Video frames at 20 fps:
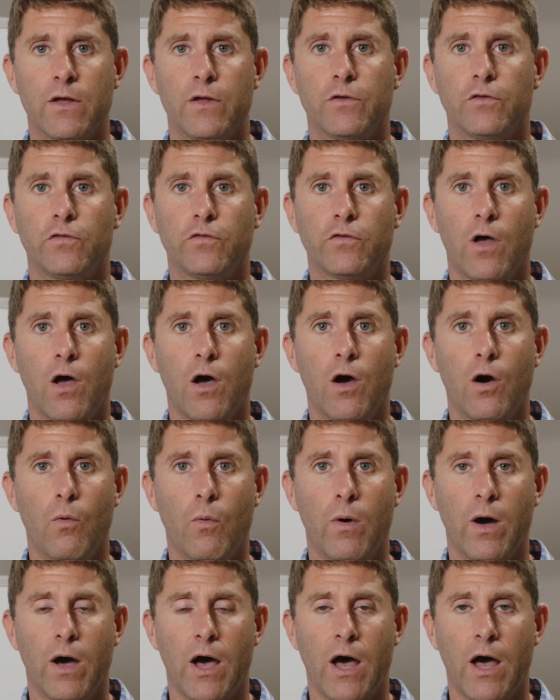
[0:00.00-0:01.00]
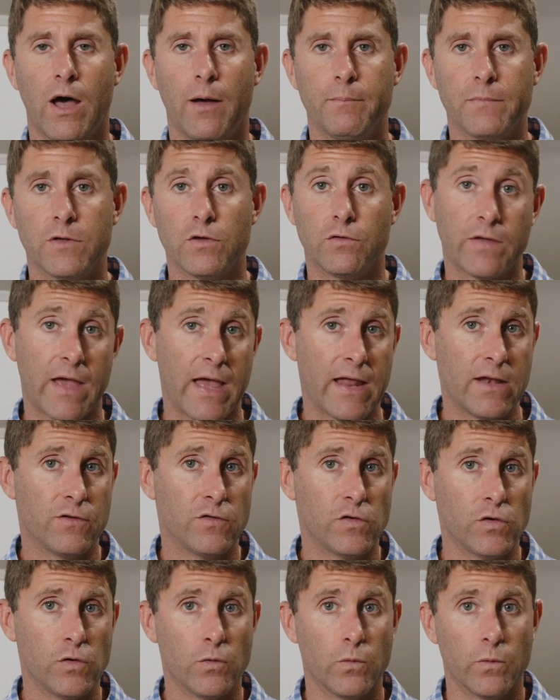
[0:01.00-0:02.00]
So um, you tend
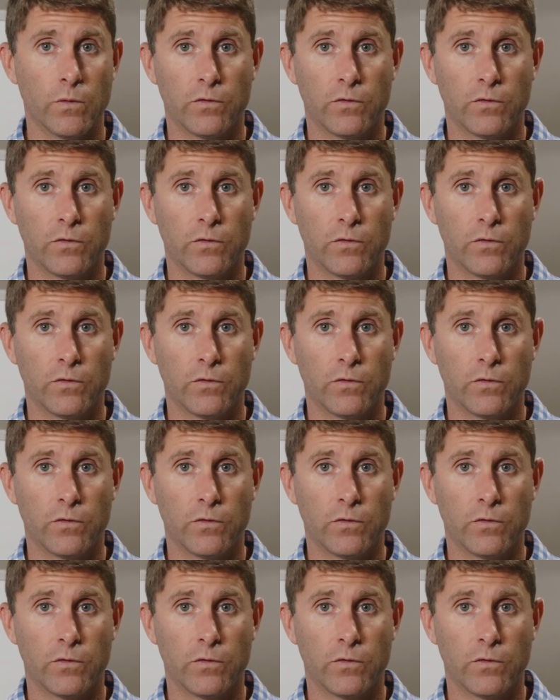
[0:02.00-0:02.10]
to